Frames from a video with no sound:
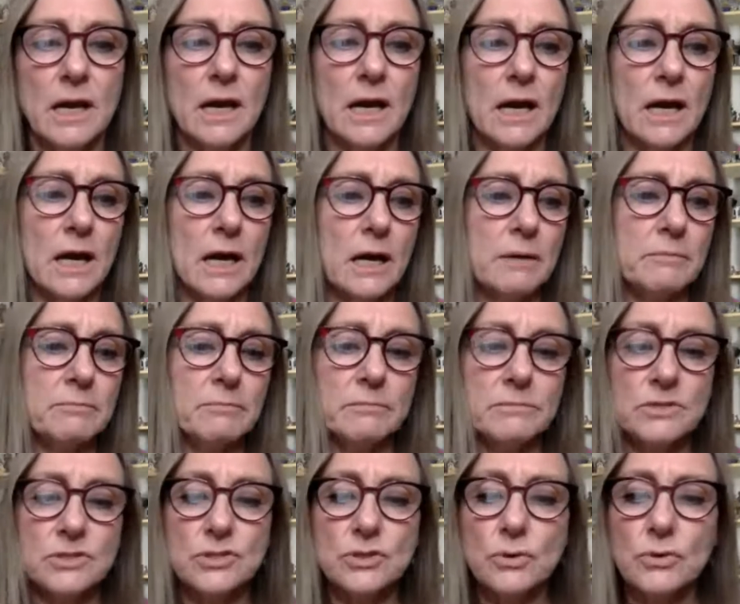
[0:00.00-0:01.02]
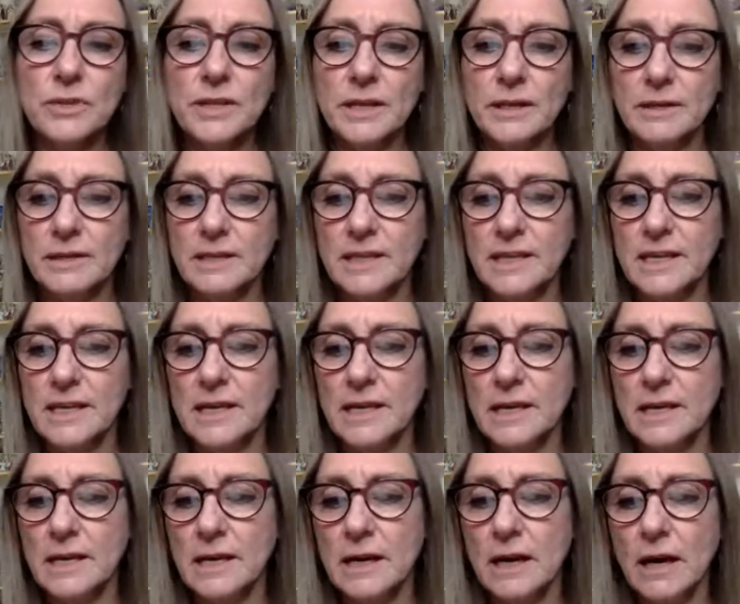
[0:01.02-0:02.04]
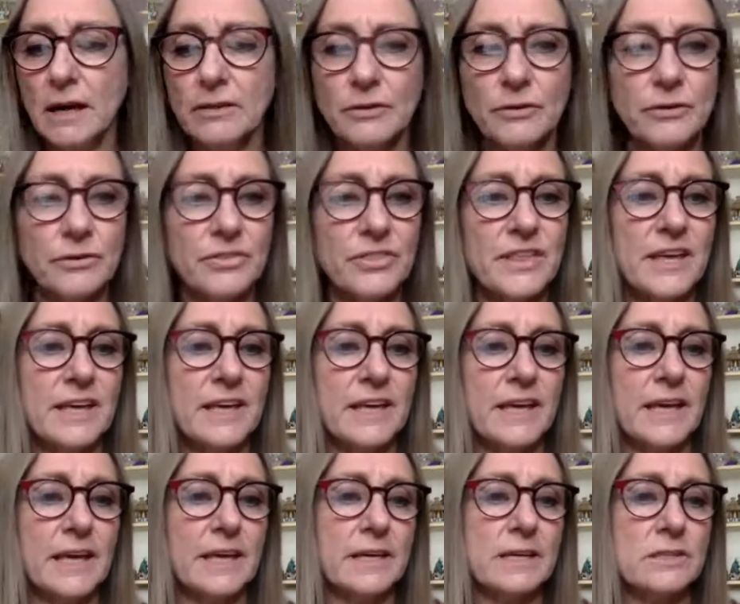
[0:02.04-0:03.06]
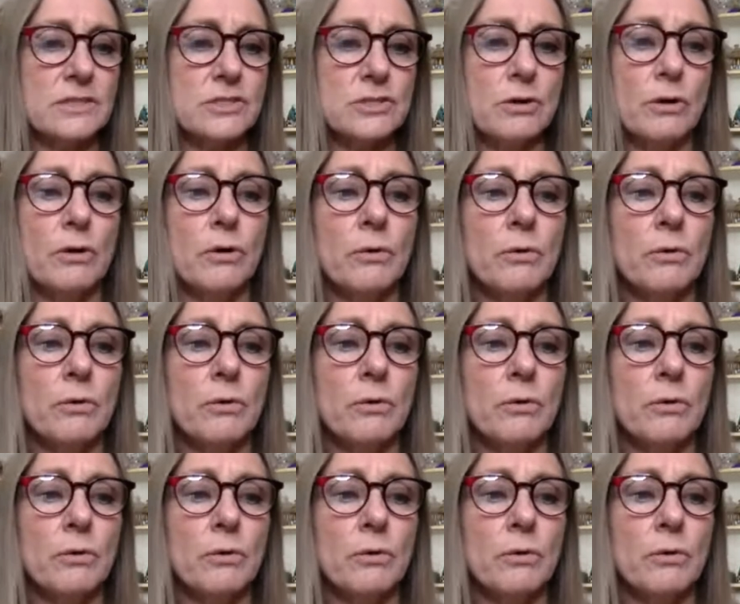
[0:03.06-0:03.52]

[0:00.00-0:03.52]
So that the other thing is,